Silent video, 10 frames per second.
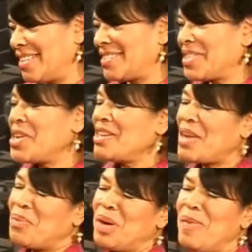Yes. Yeah.
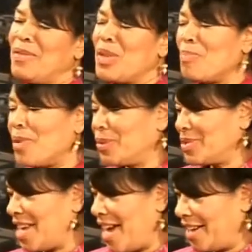Now, what about the
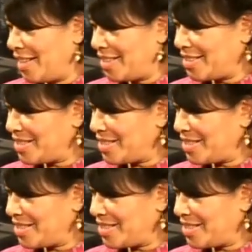Botox?